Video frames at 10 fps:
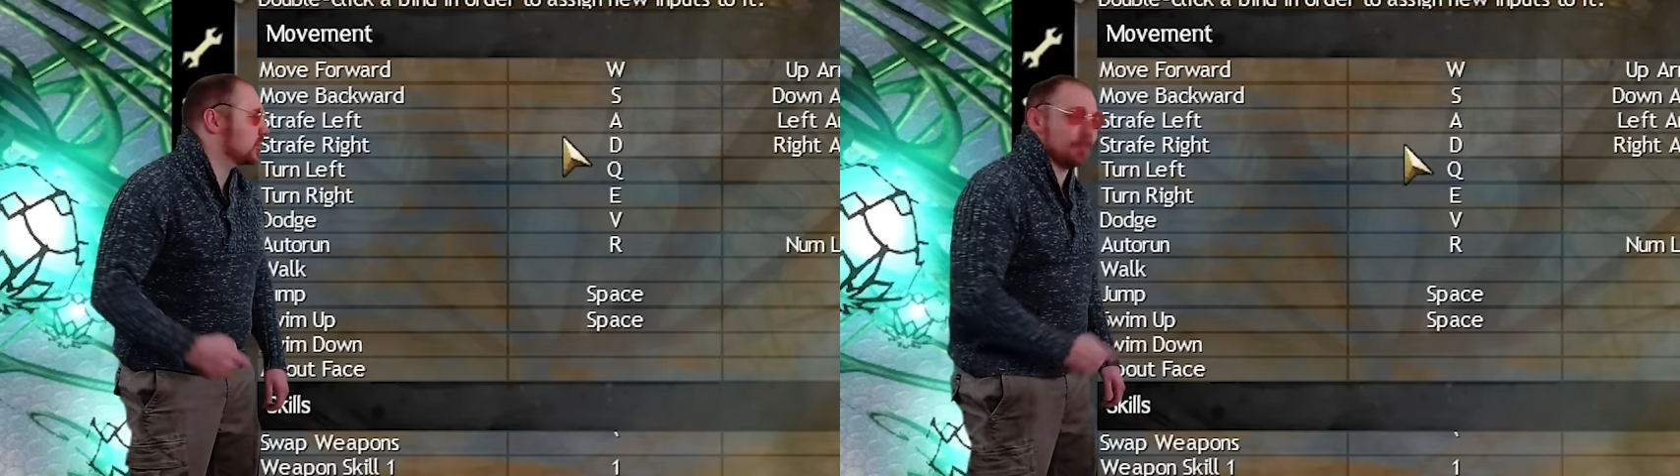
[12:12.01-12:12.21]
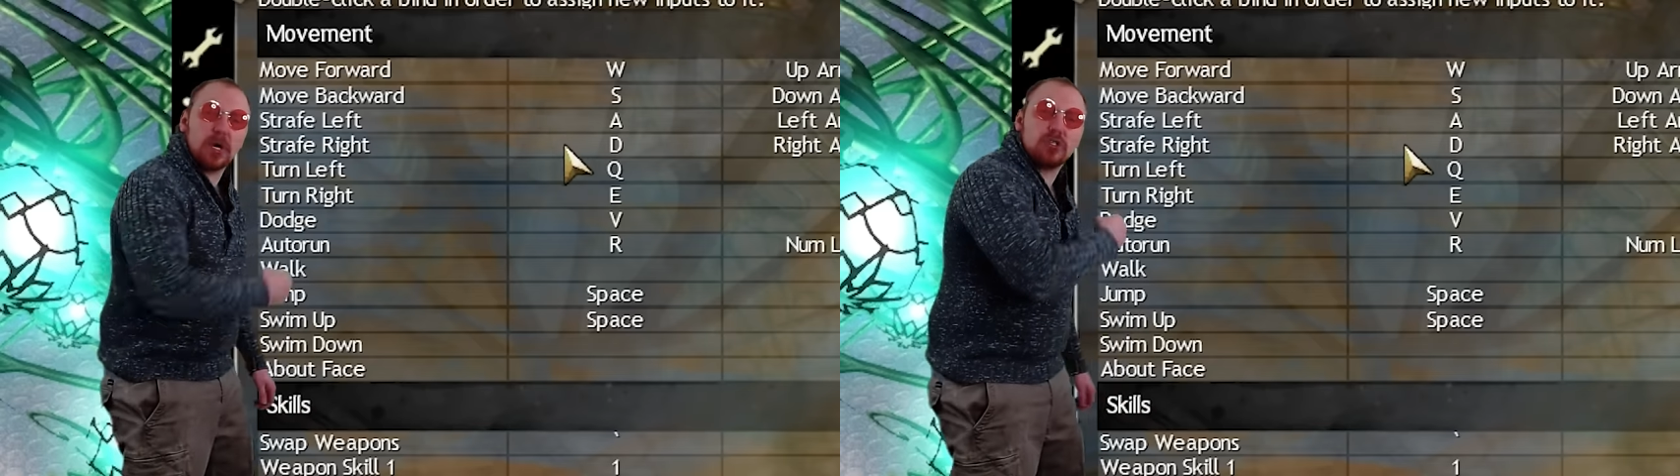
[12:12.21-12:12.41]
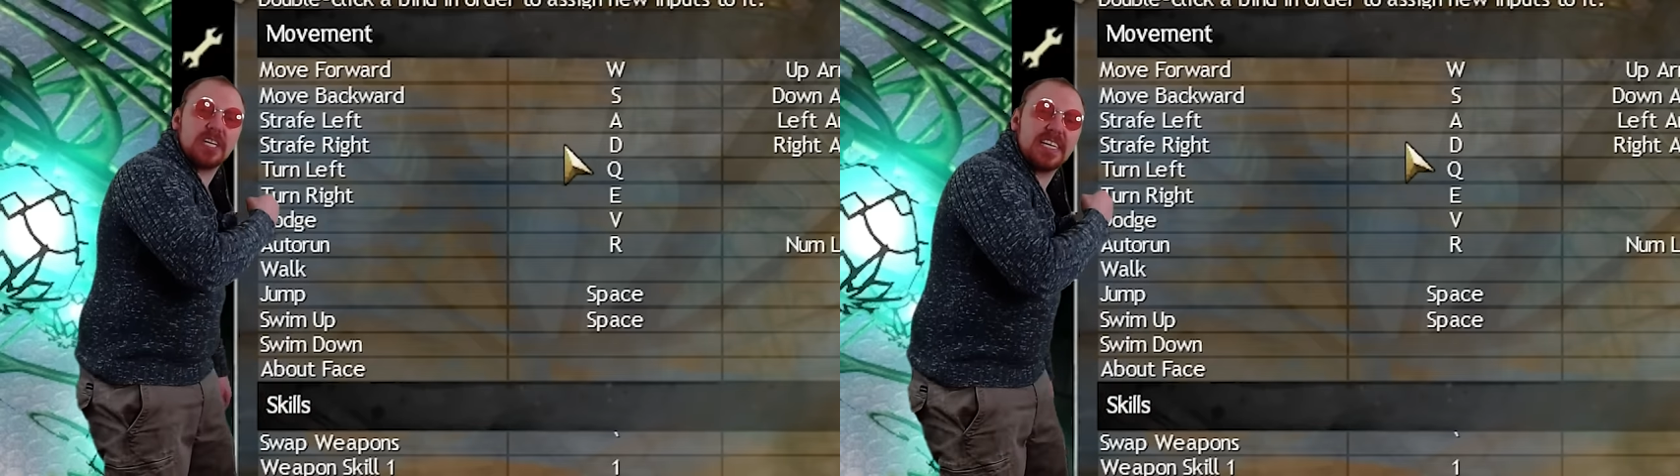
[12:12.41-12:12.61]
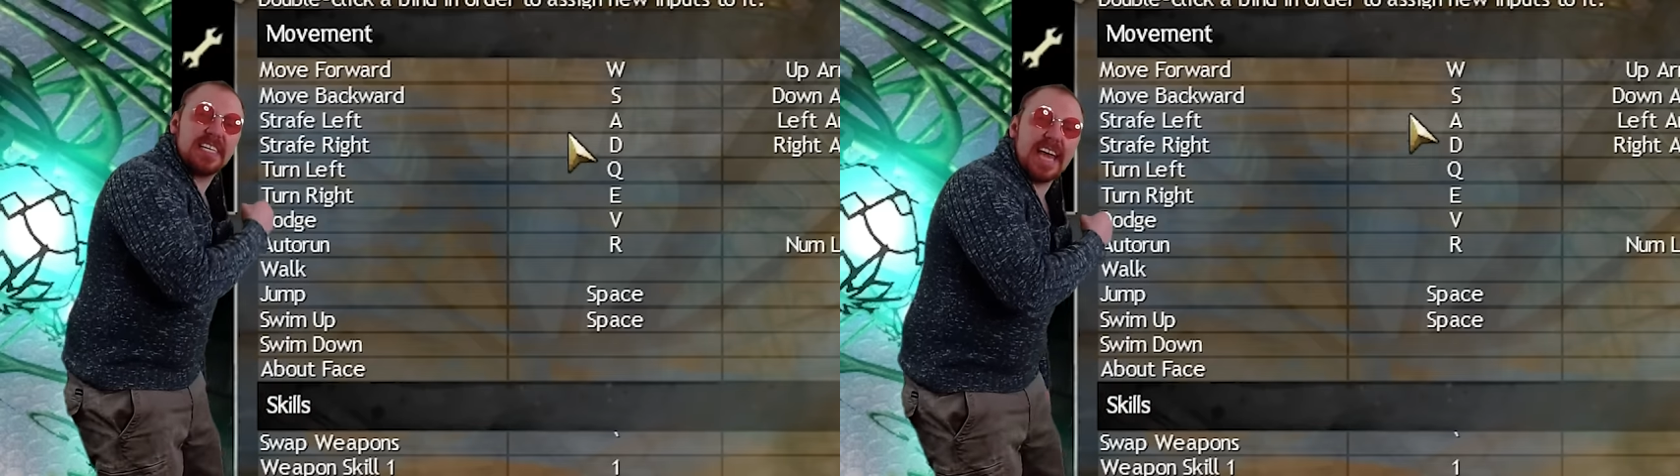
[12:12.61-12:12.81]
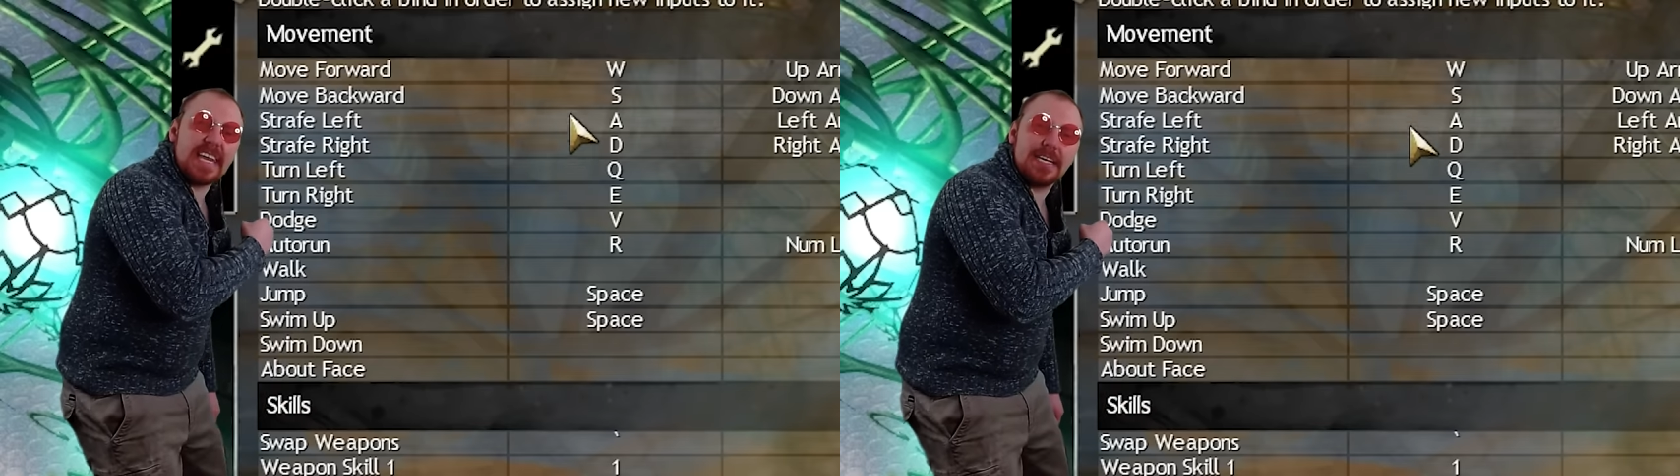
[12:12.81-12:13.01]
supposed to
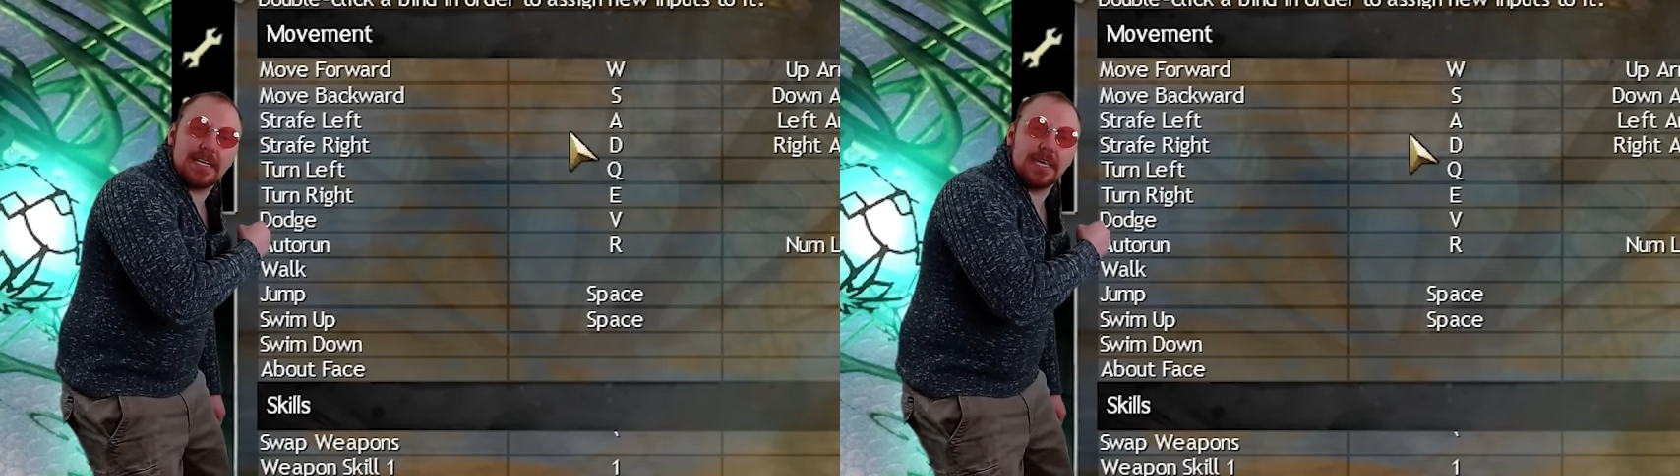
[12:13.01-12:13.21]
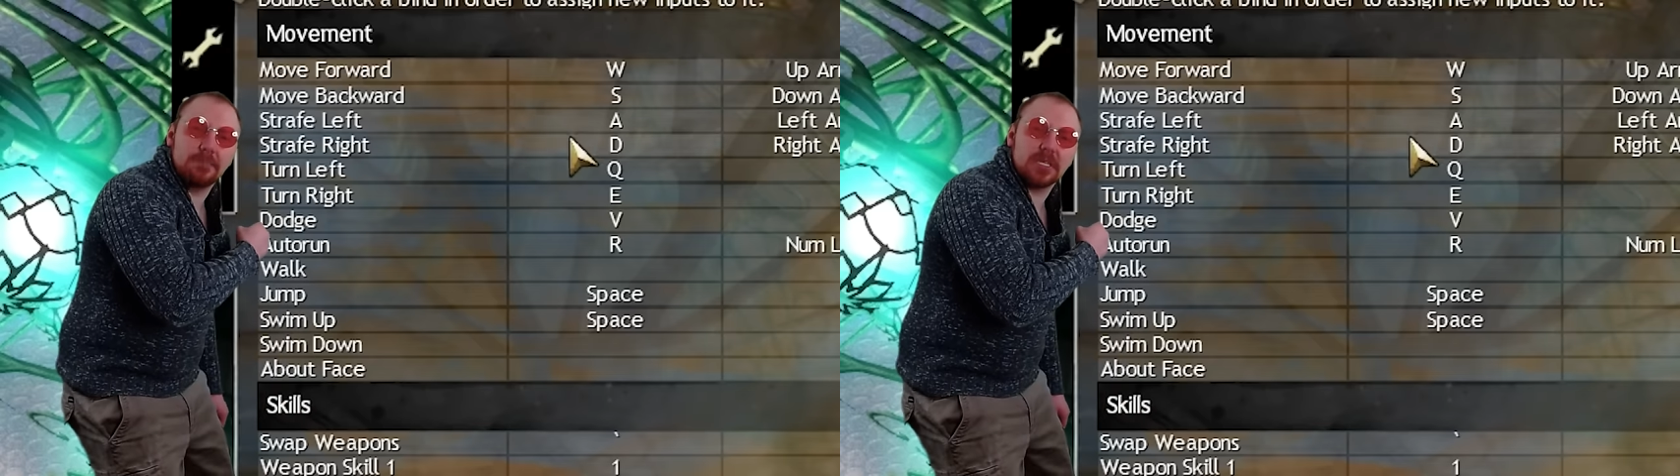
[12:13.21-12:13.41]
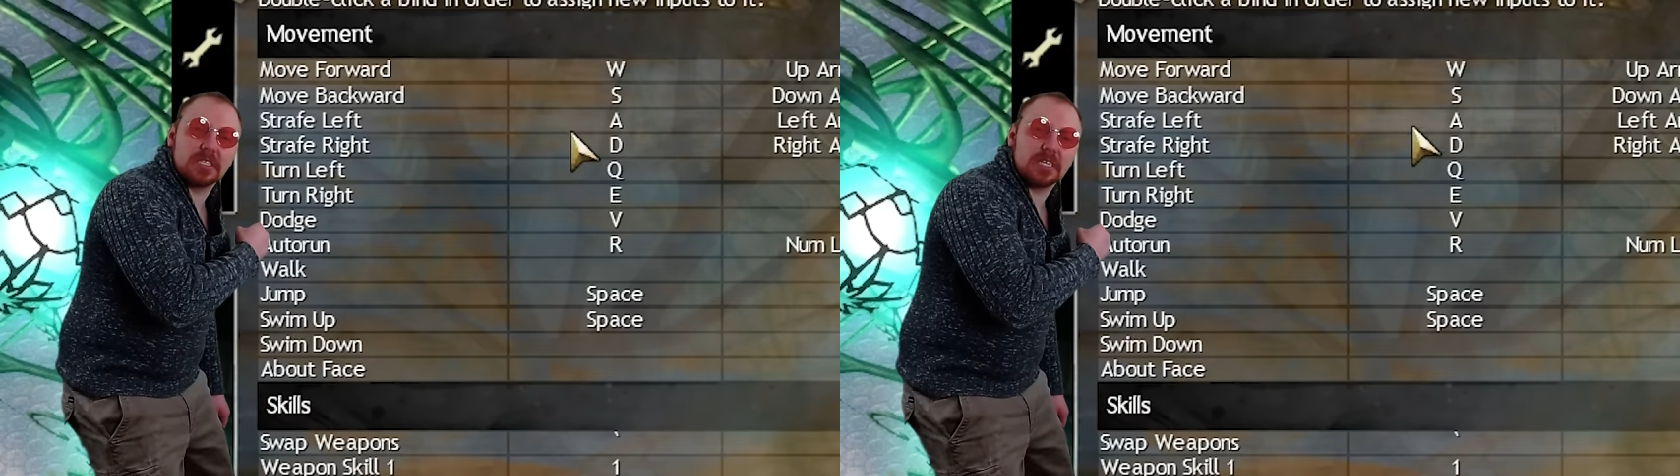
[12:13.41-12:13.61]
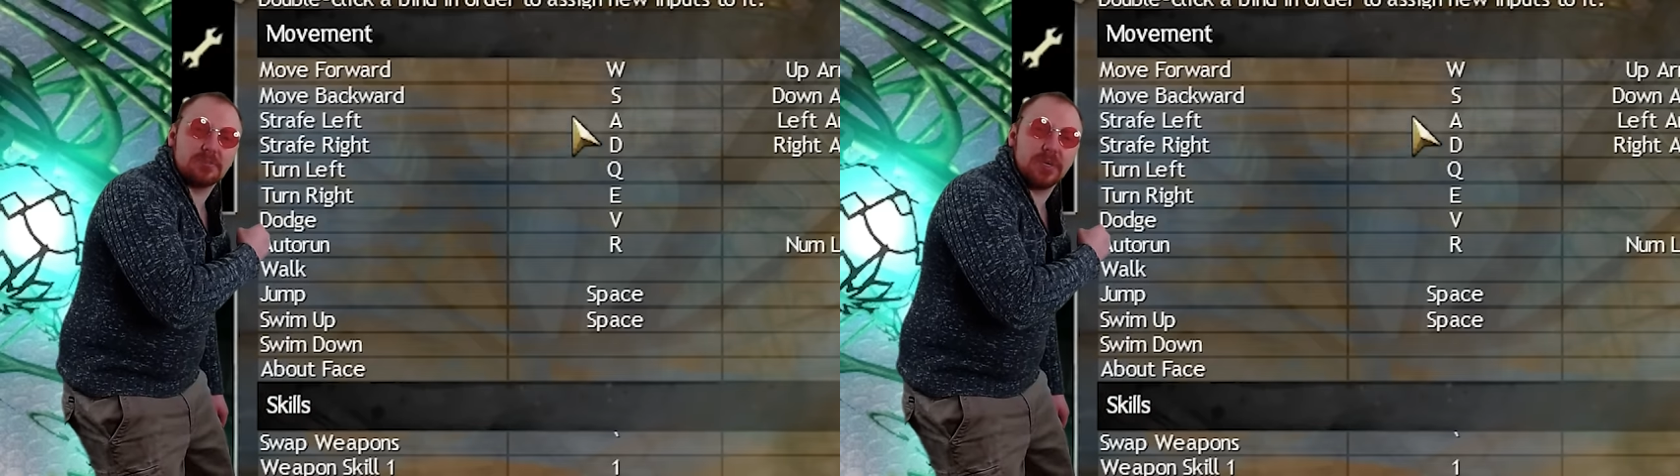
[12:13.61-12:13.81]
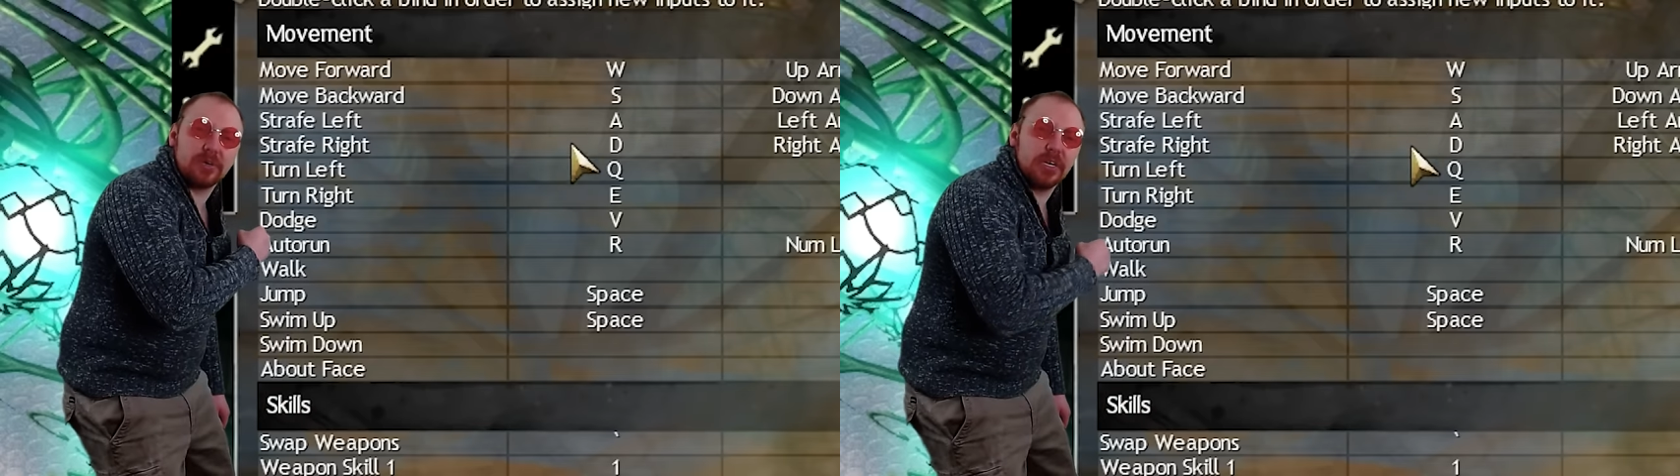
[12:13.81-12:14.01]
gatekeep this
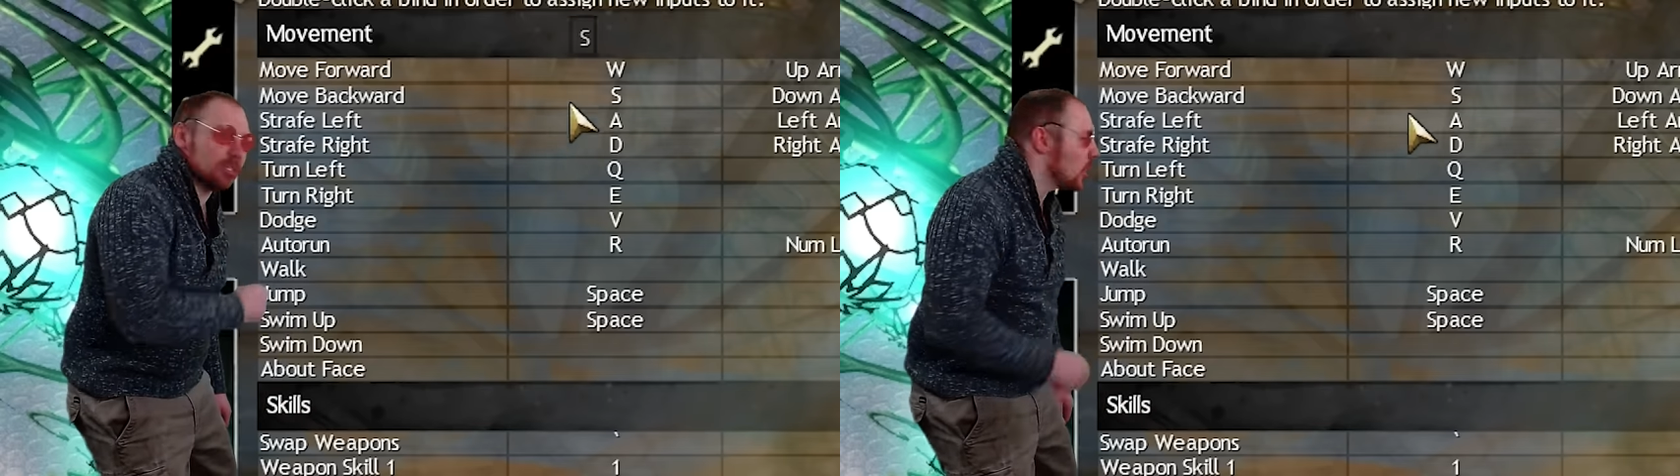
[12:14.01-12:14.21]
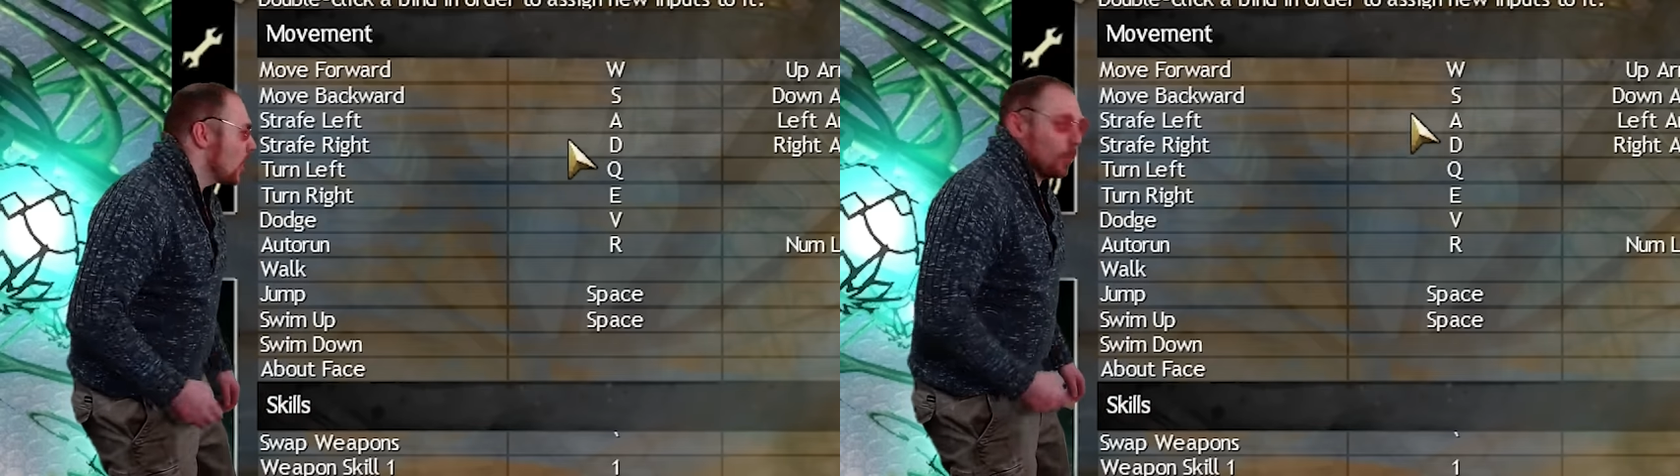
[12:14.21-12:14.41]
experience